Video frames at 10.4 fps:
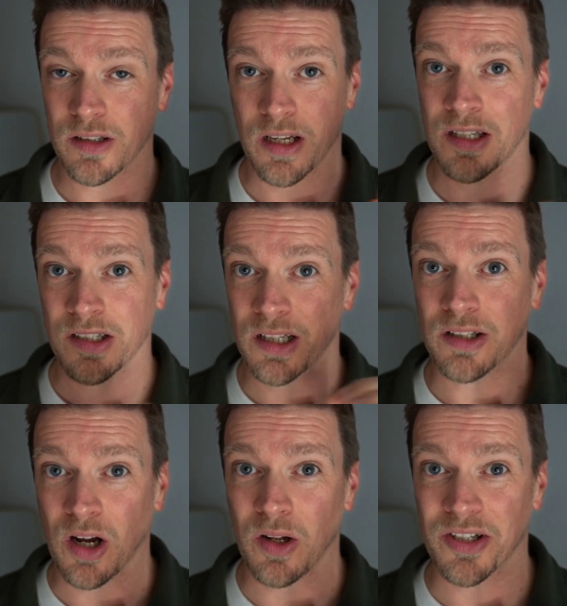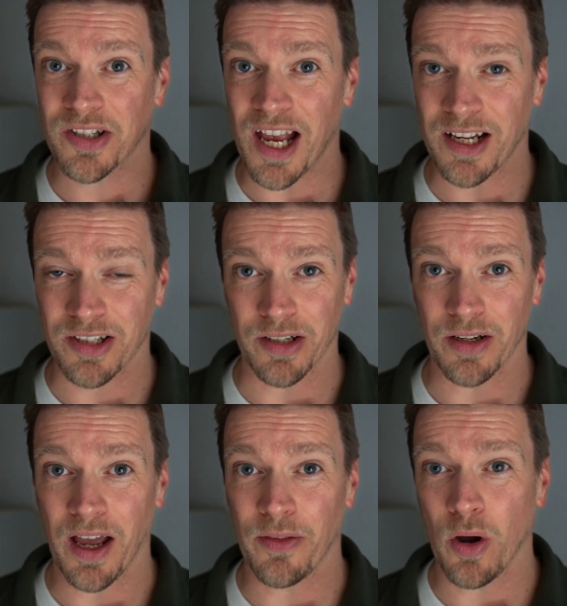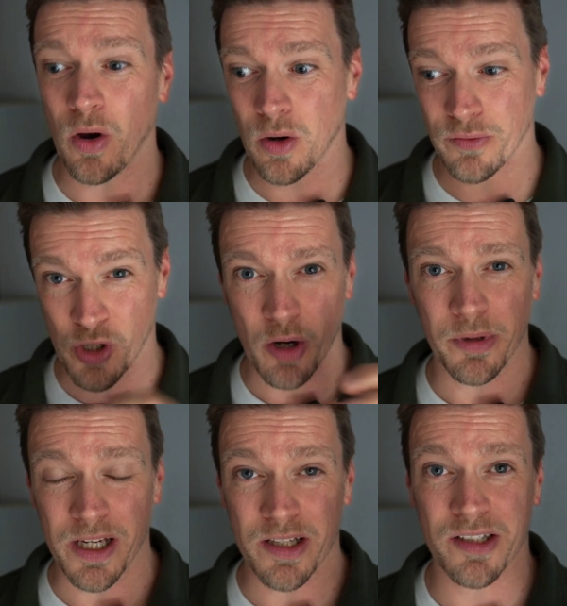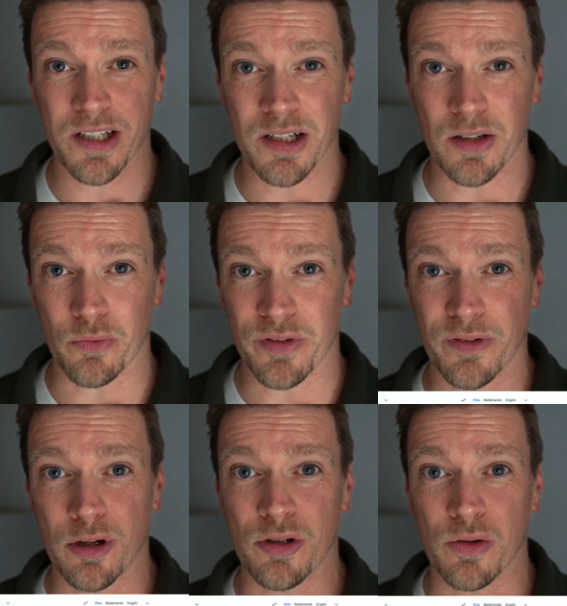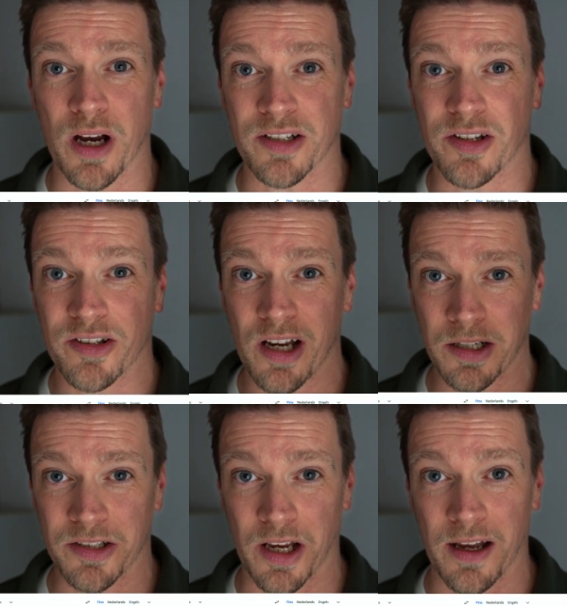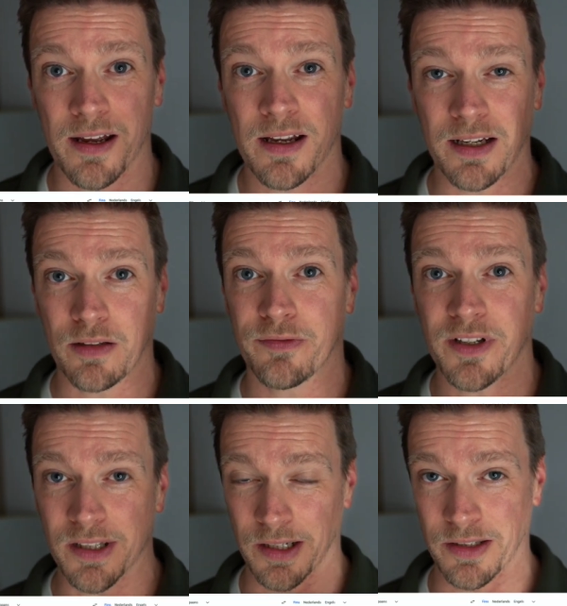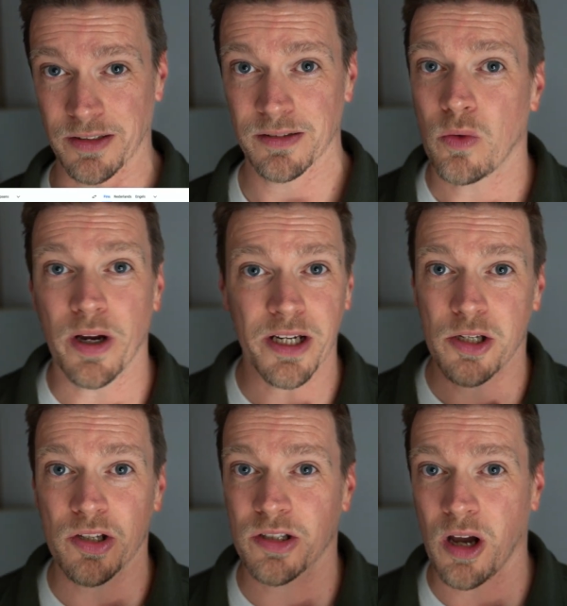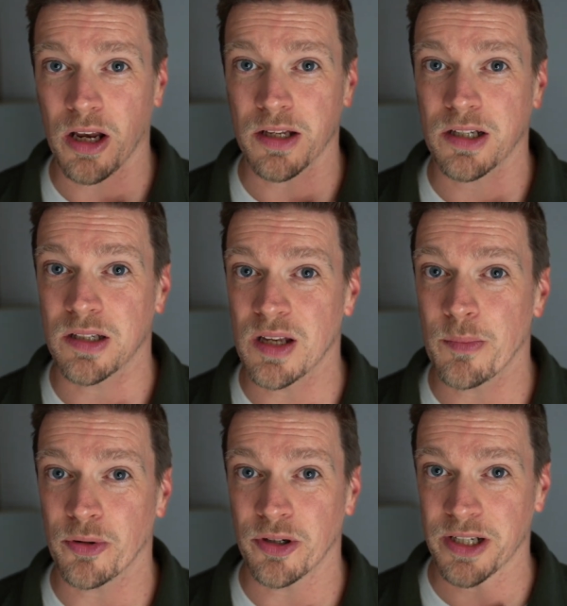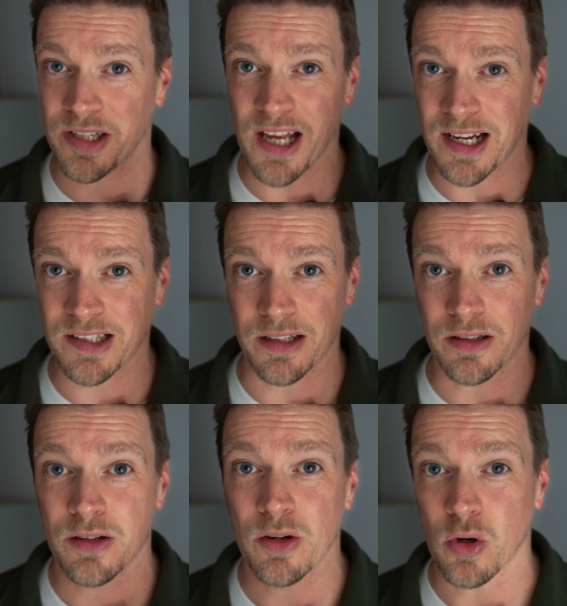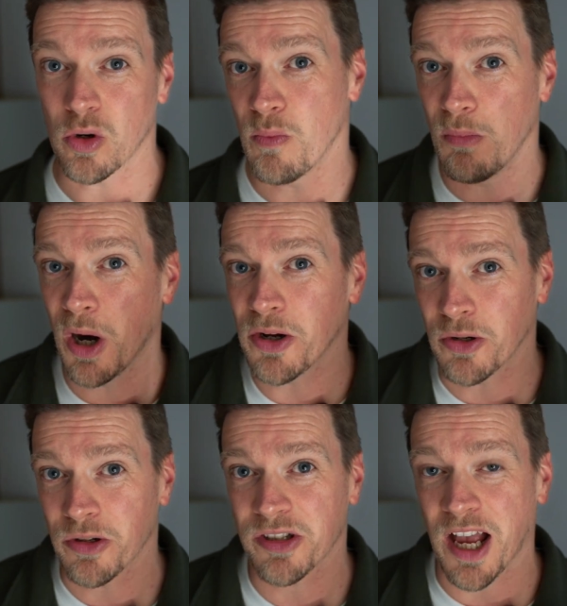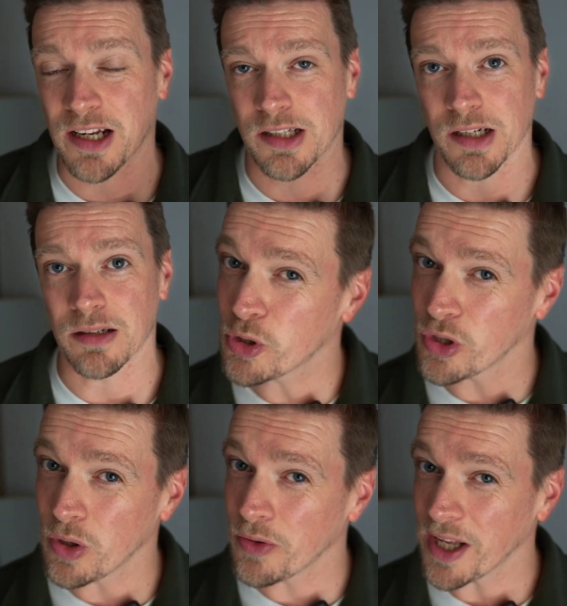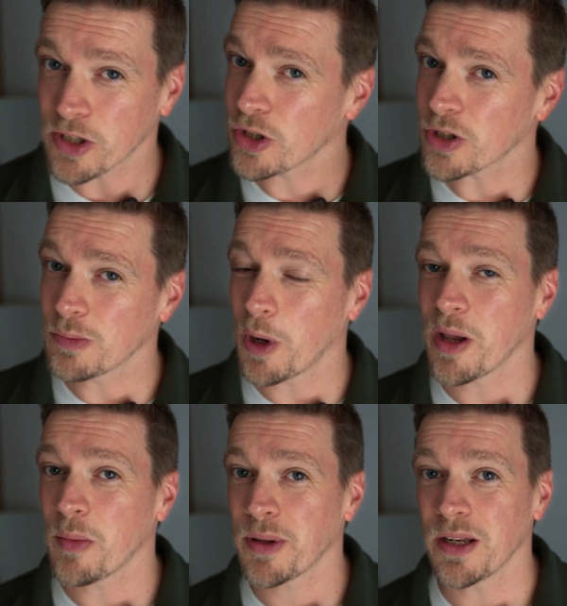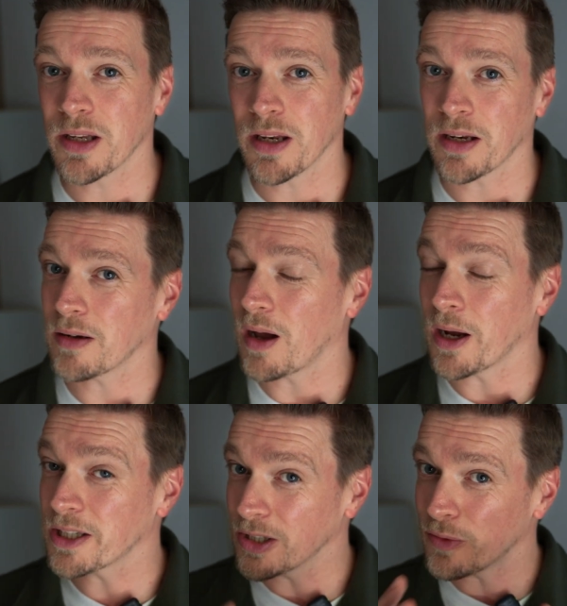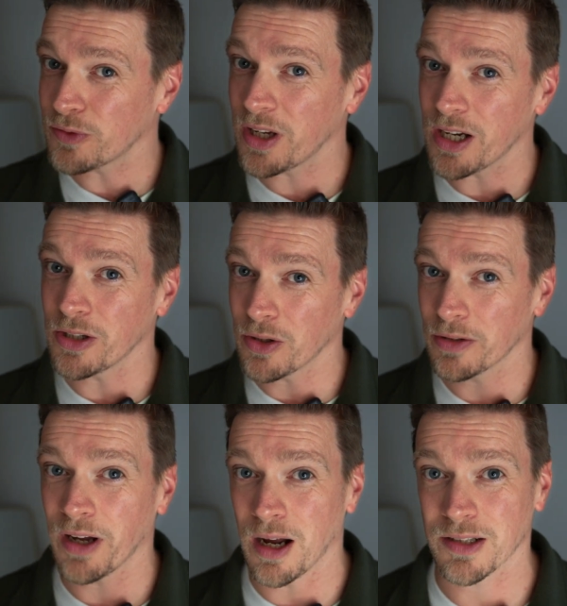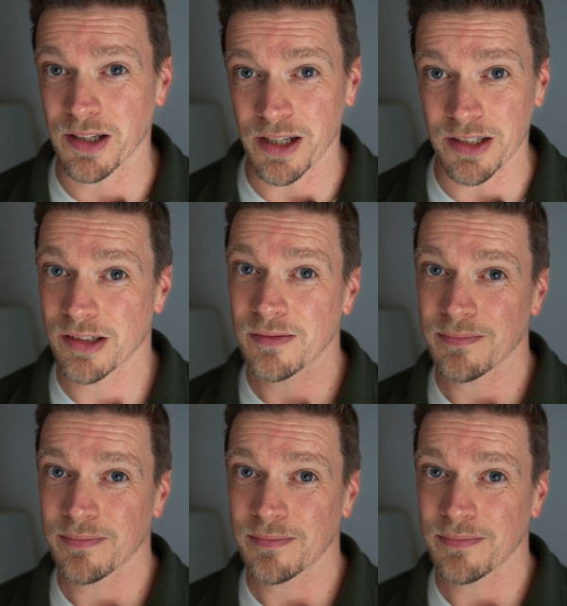It's still called Saxon, and the whole of Germany is still referred to as Saksa in Finland. Why not just call it Contemporary Saxon or Modern Saxon? But you know, that's just my opinion, and I'd love to hear your thoughts on this.